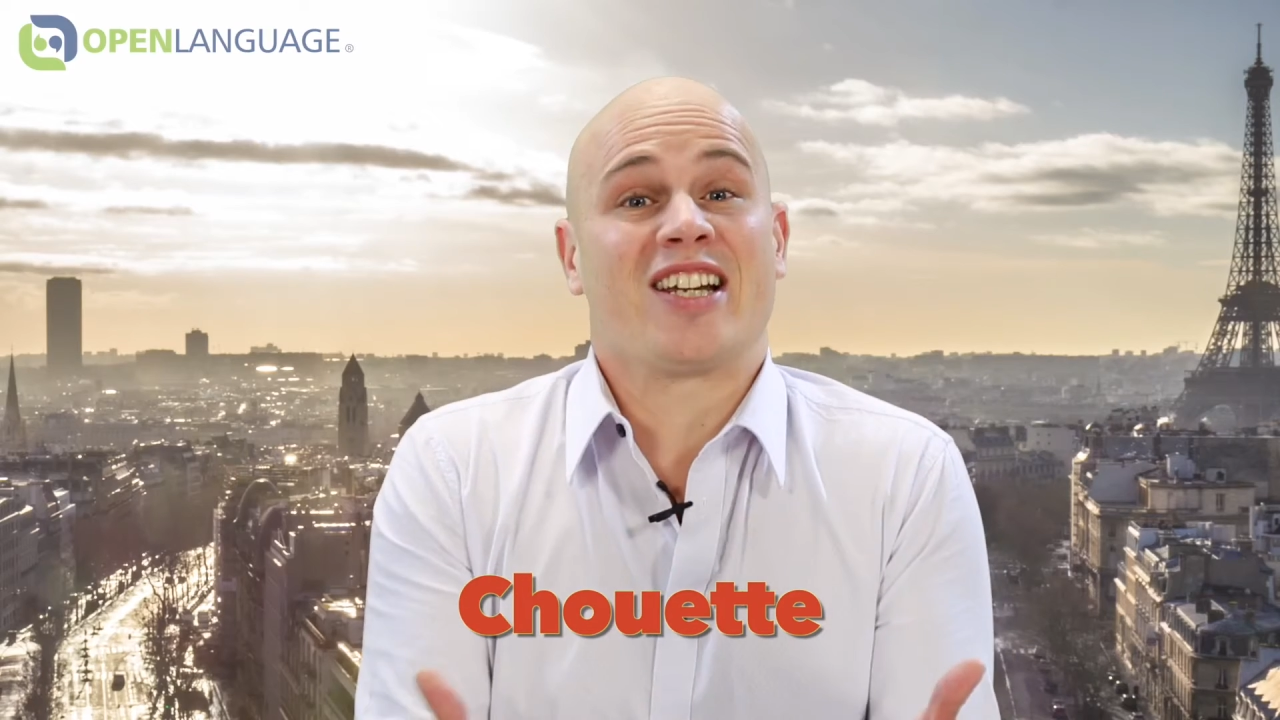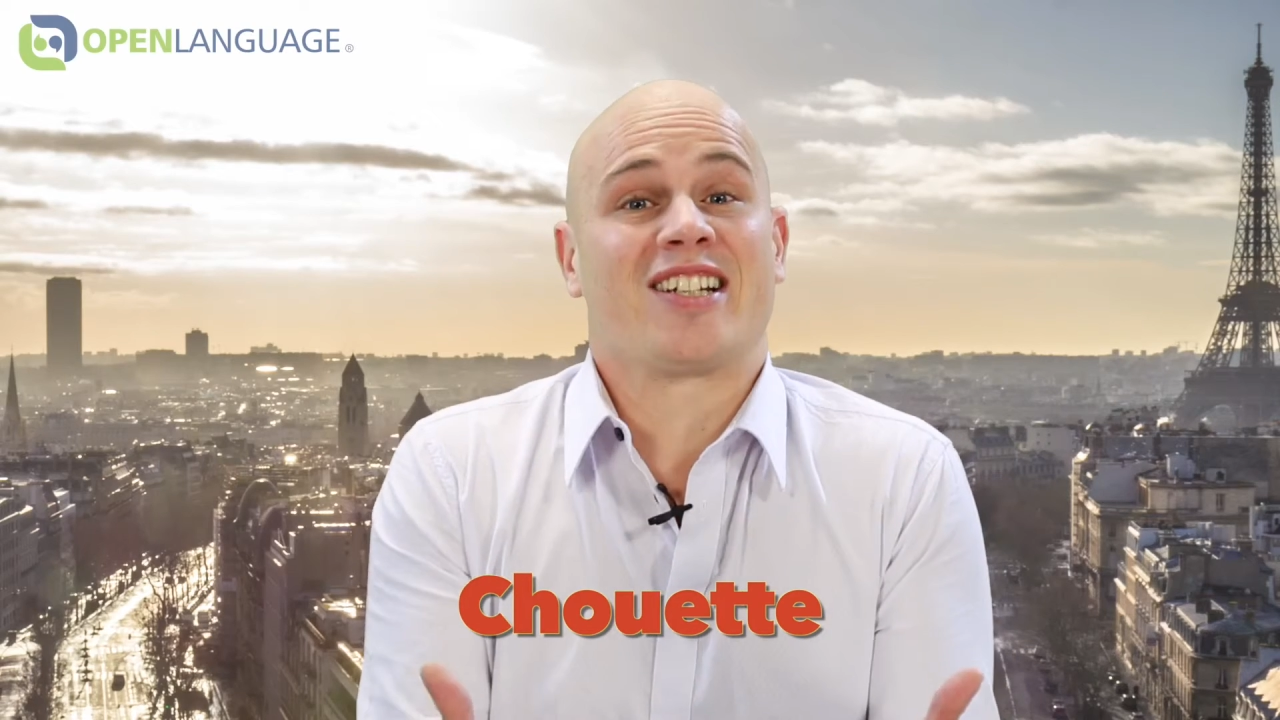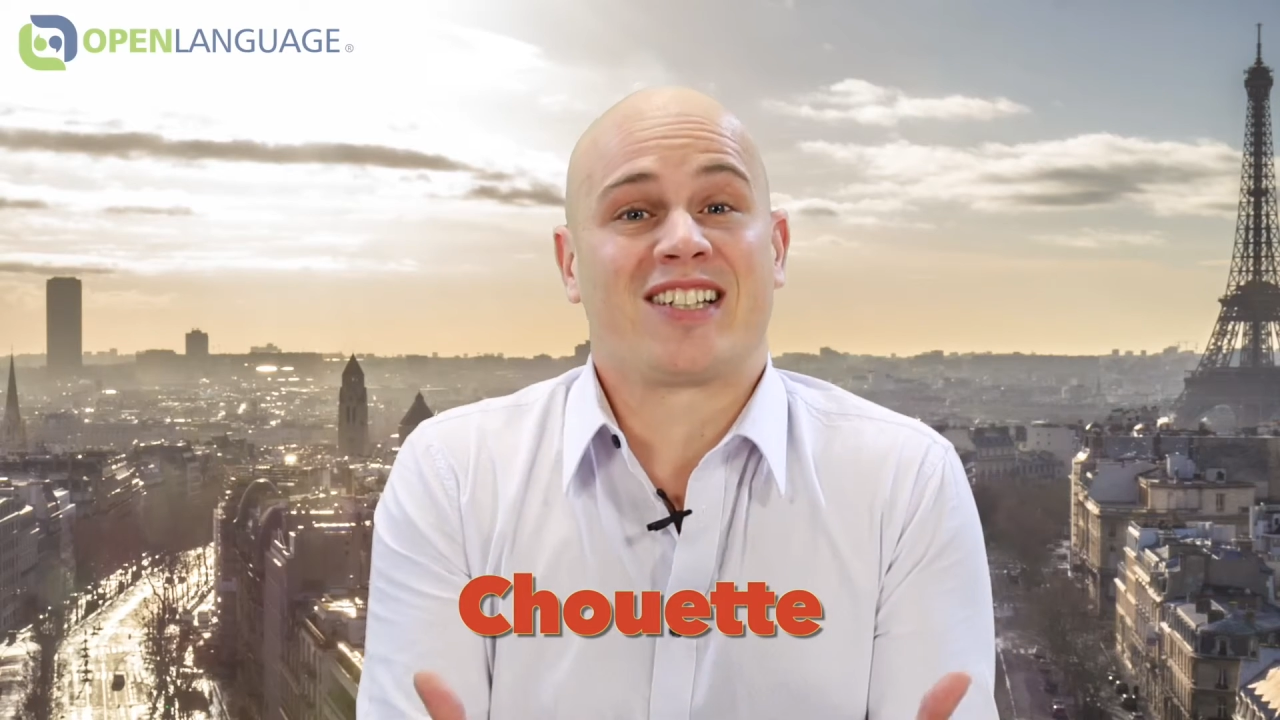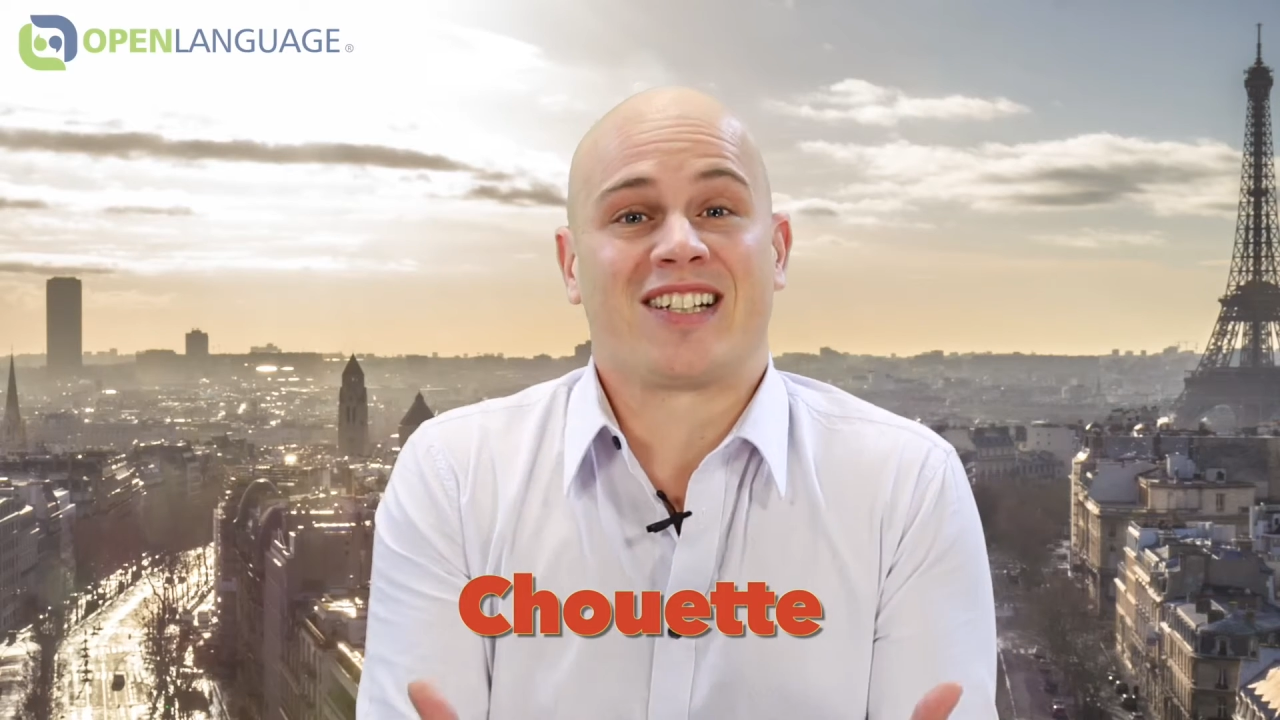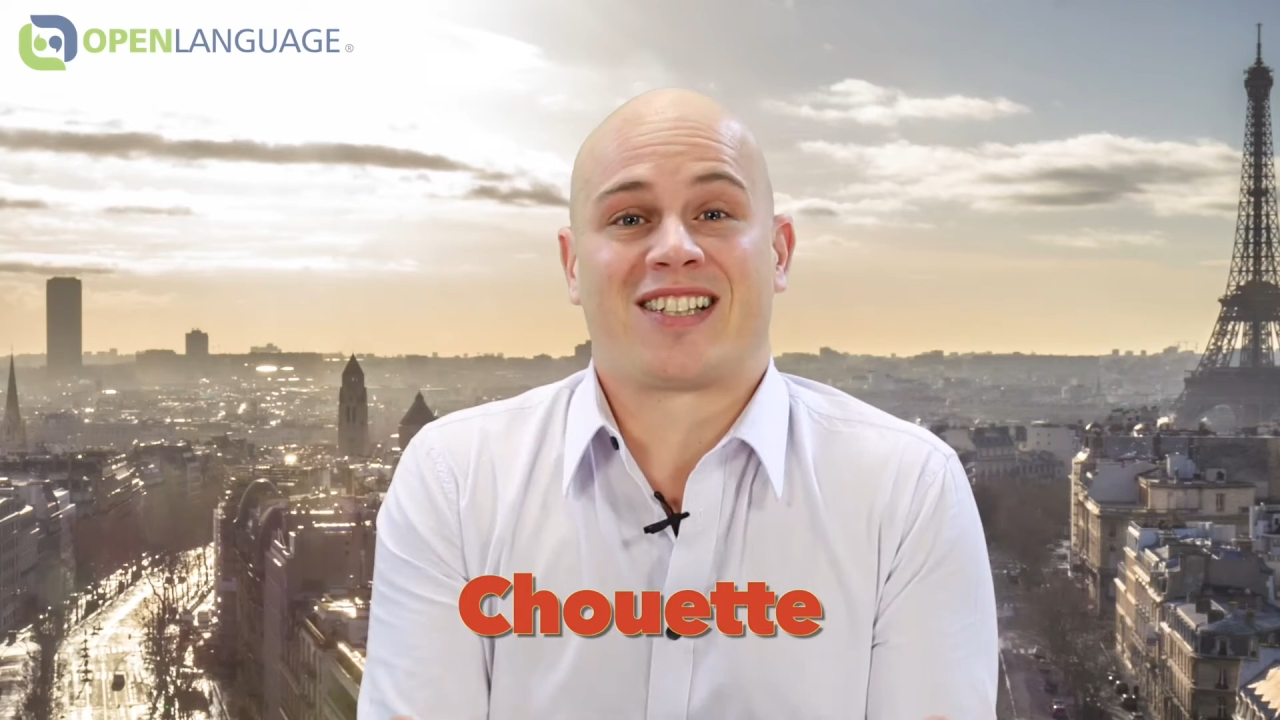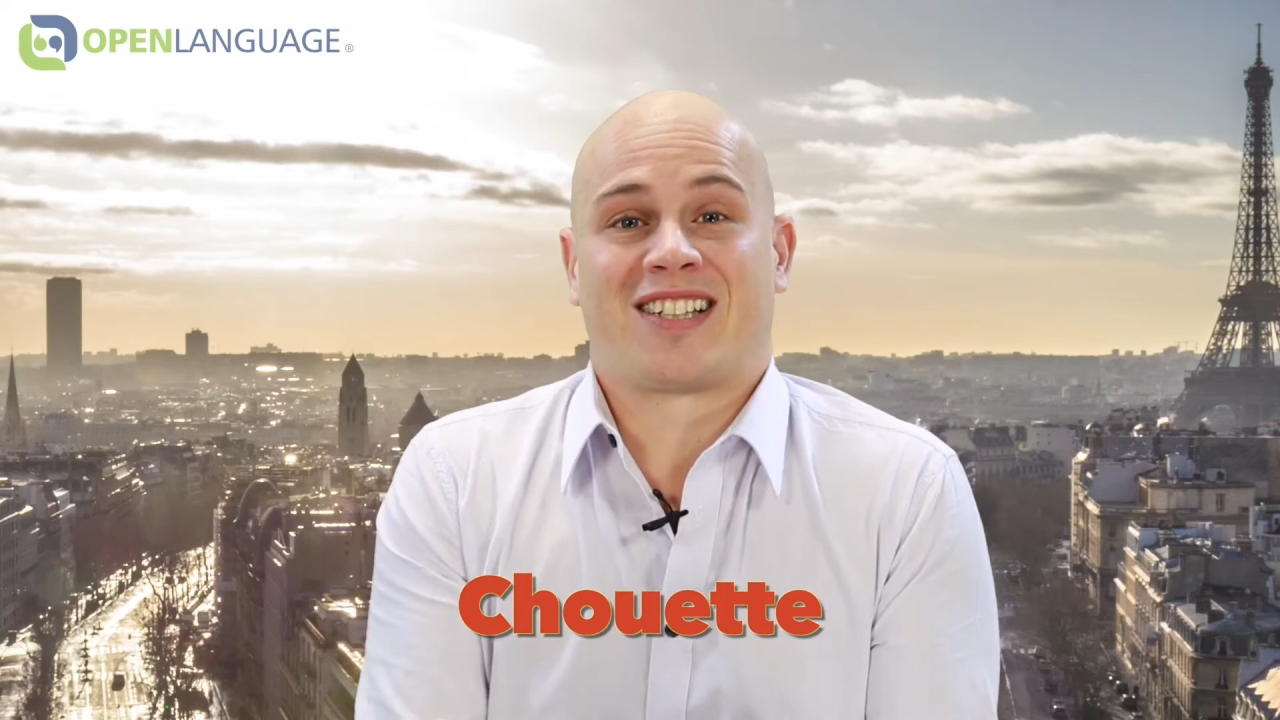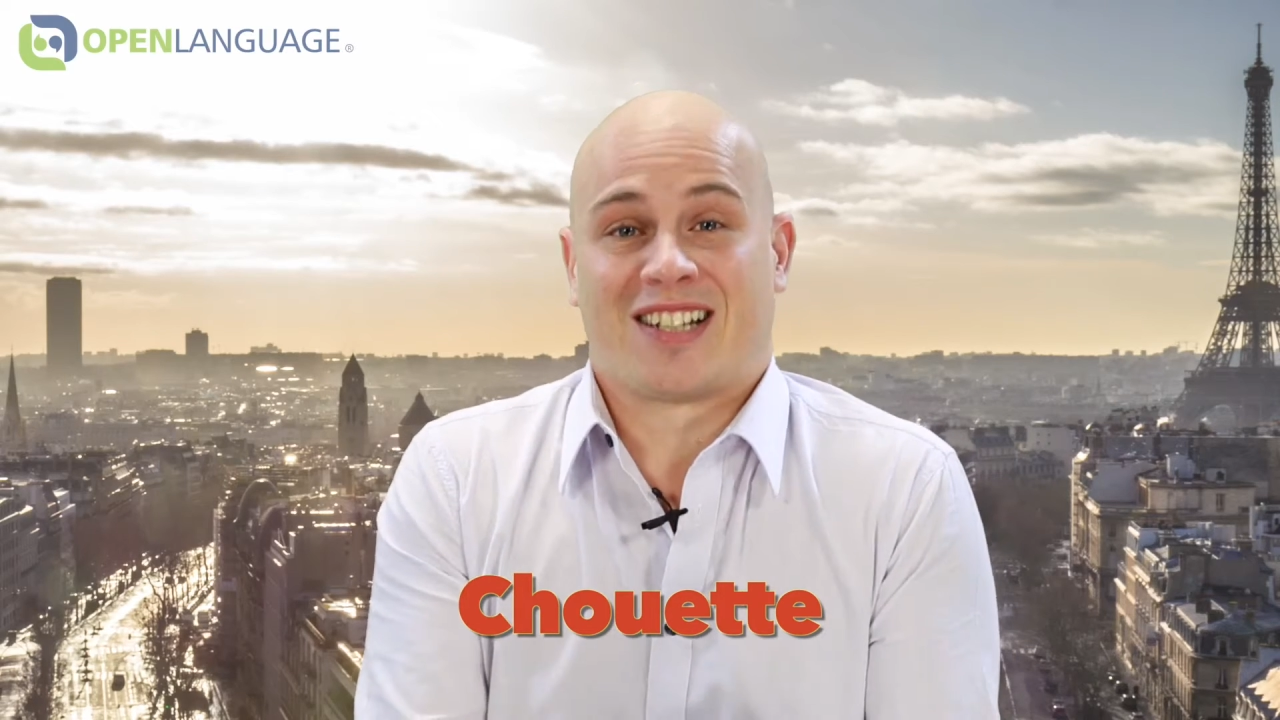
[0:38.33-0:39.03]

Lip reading: exist.